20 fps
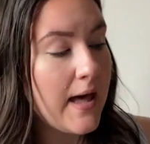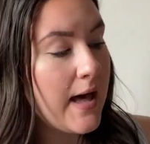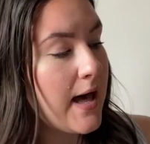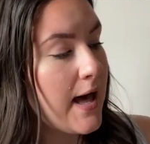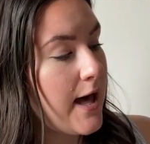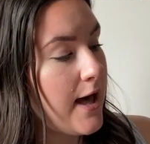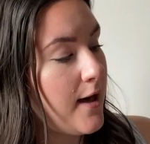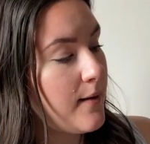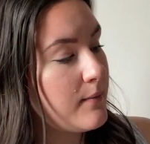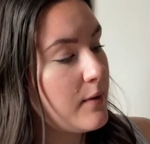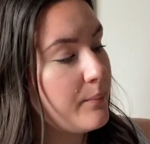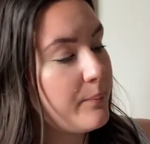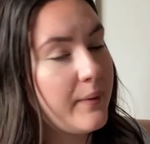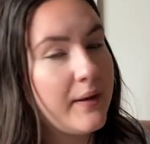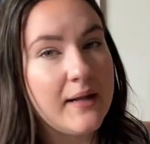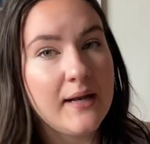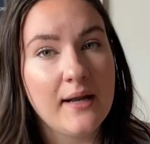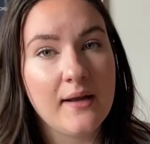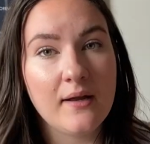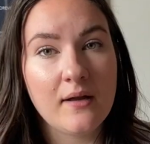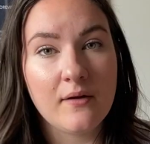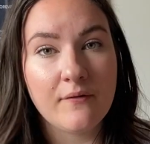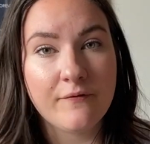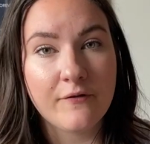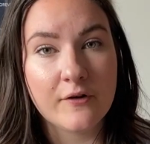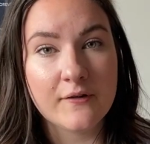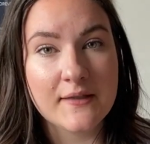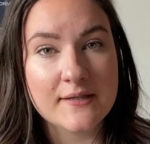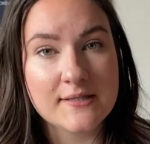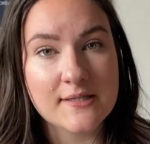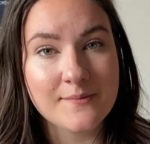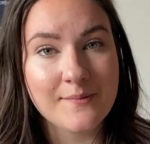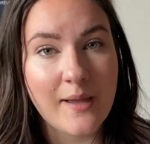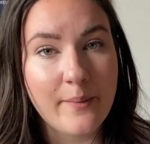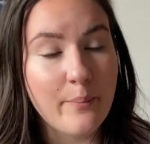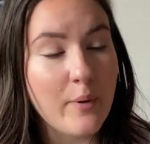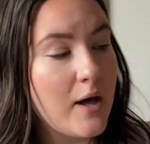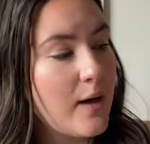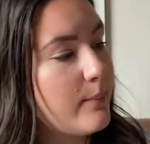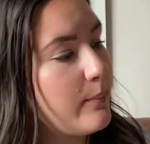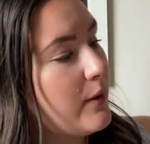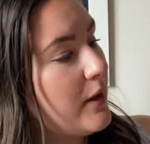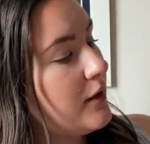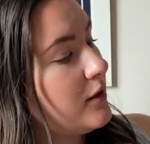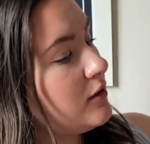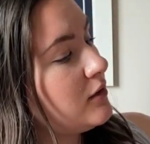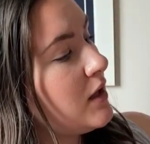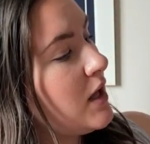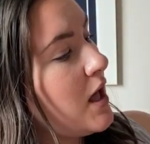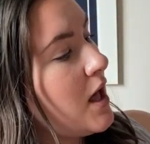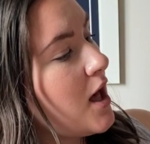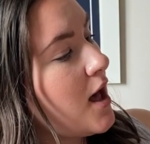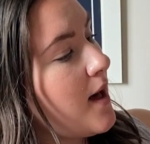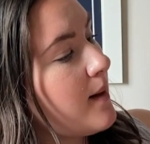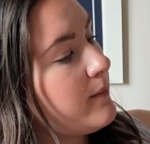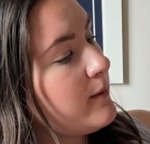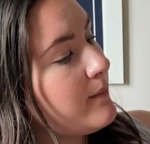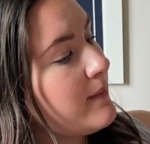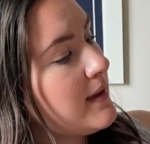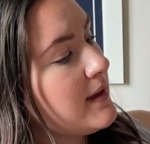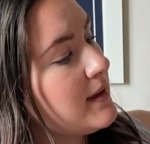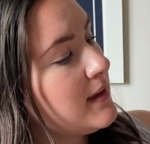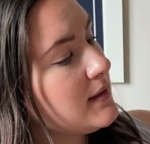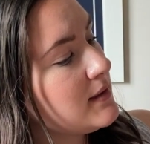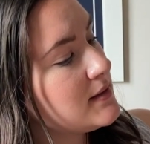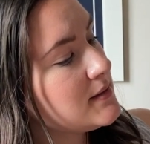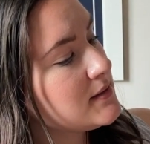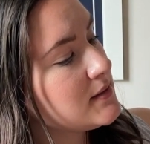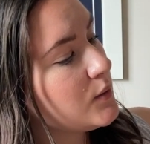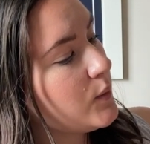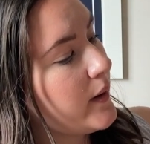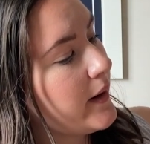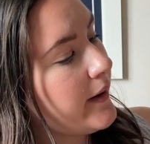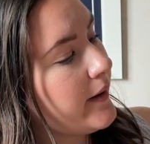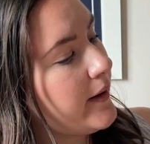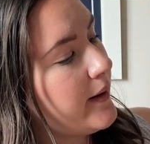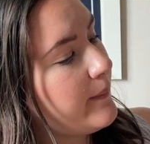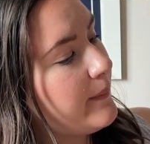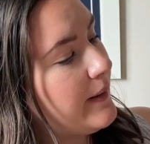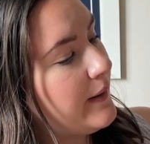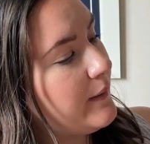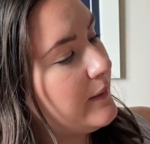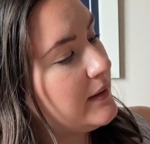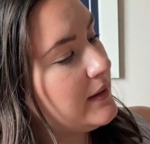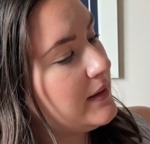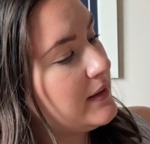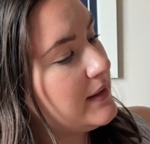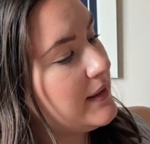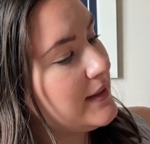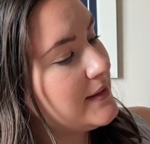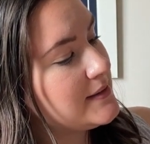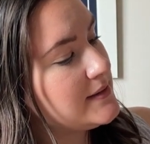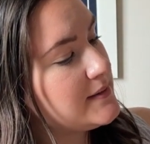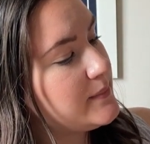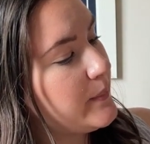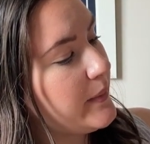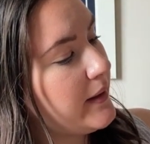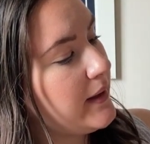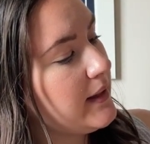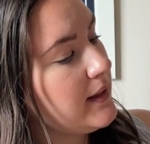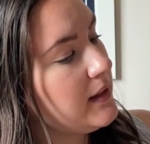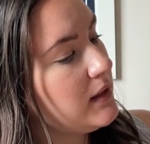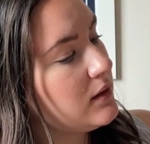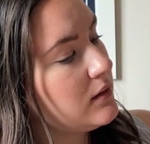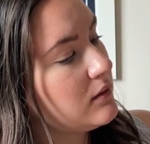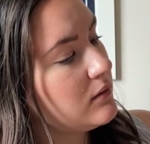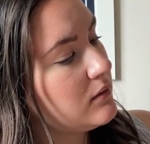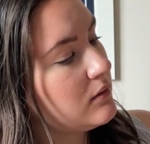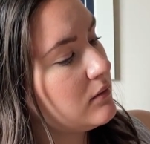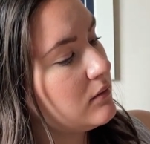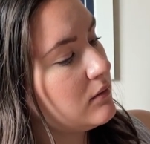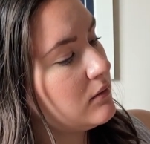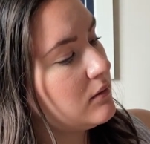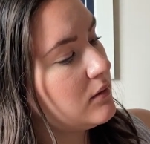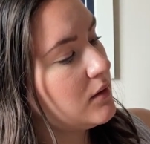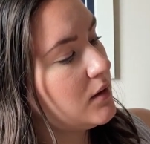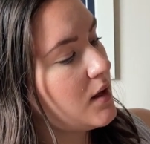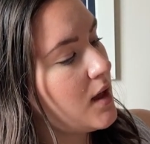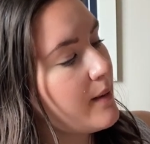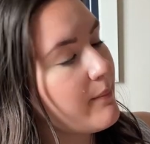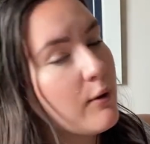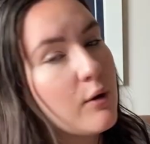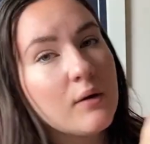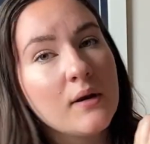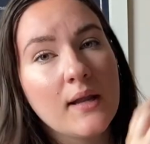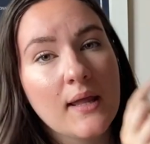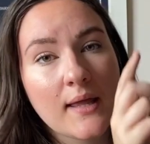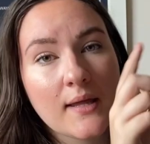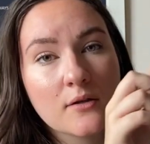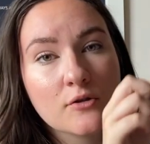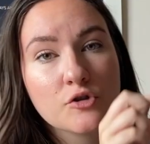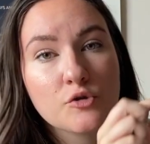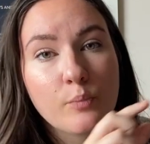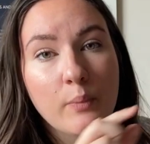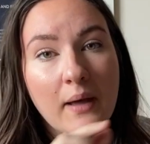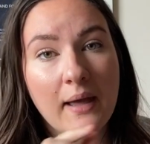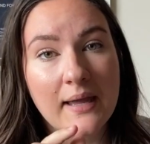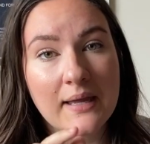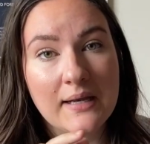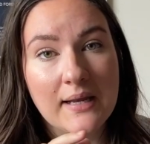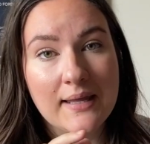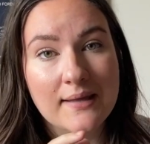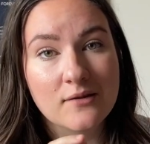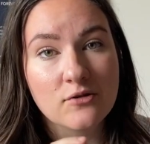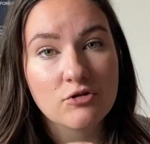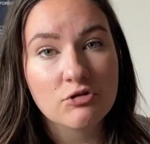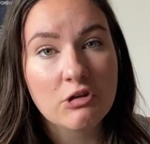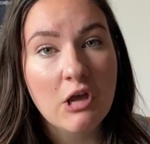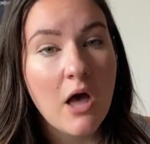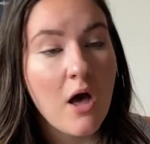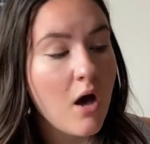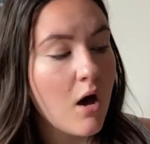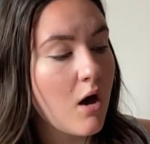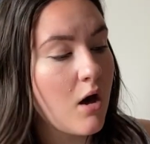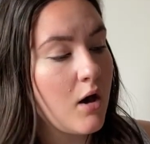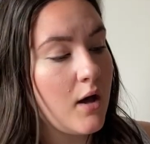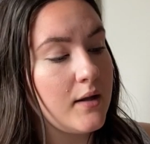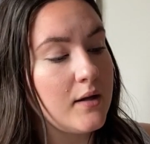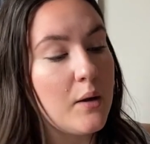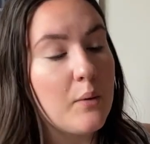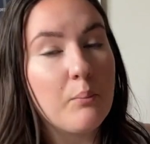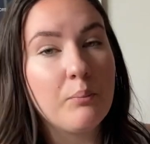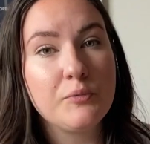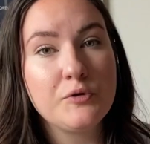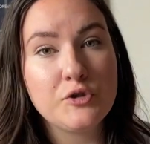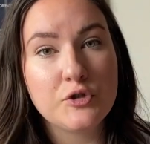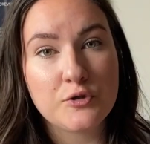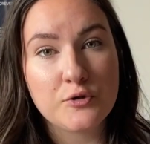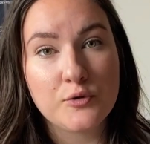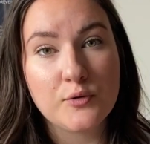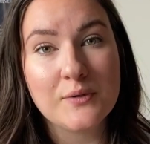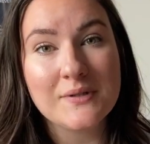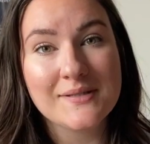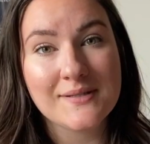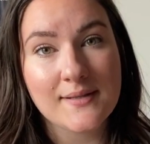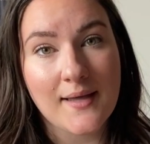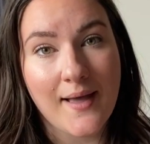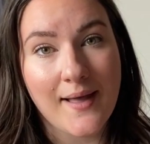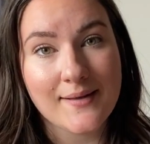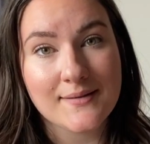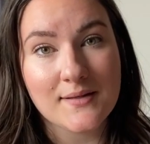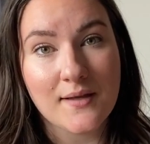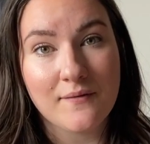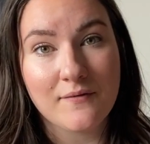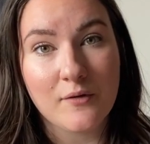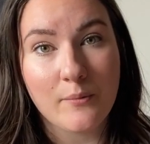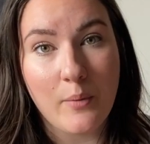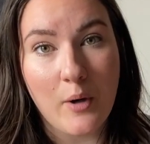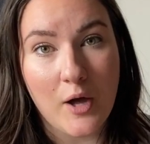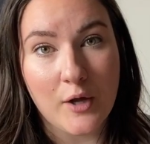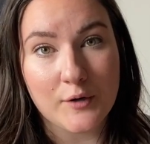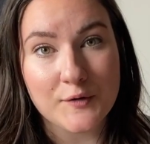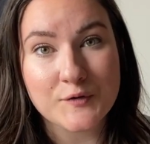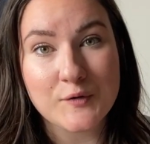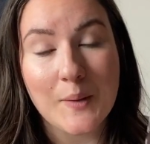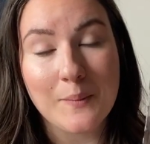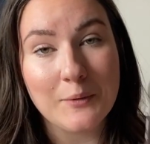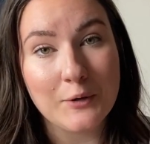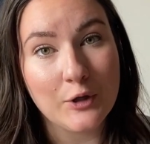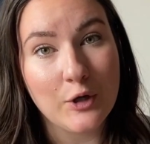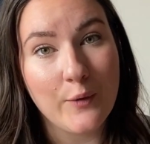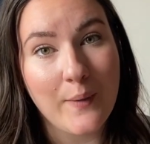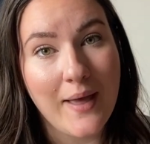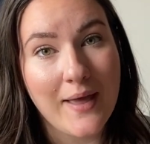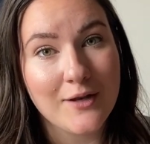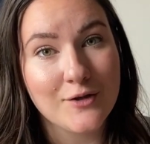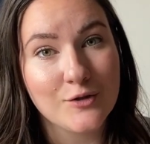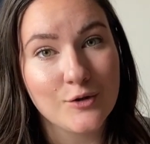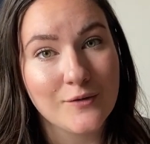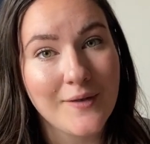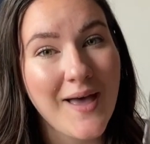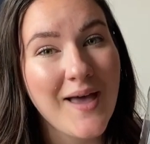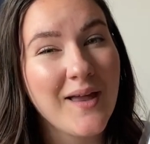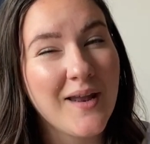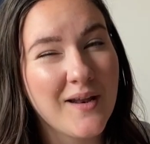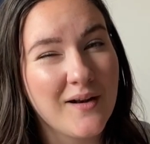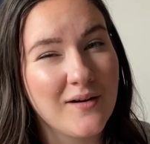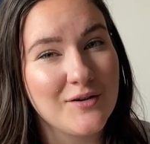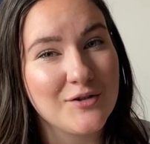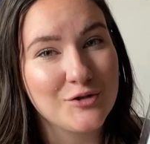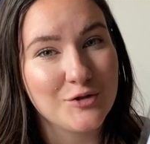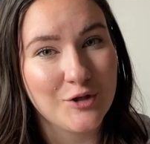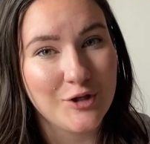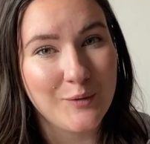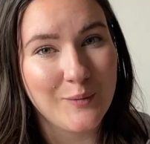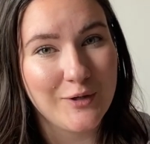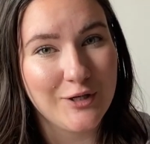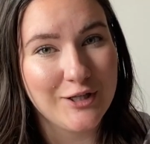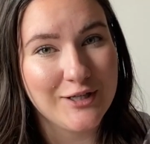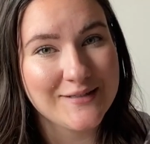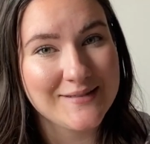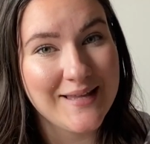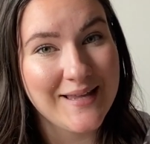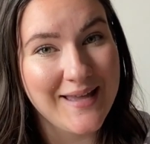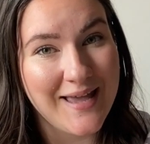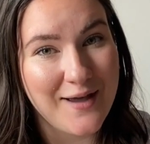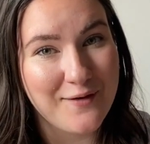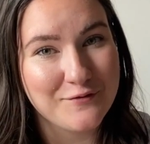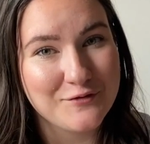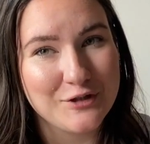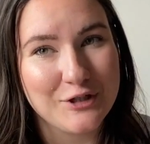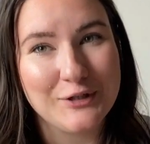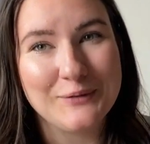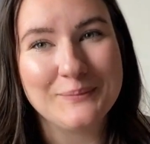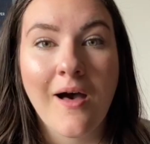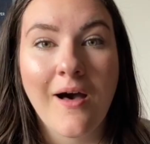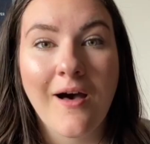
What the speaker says: But this is my pop bottle. I'll be making the square about this big, about 1 inch by 1 inch on 2 sides of the bottle. So I'm gonna go ahead and do that, and I'll show you what it looks like after.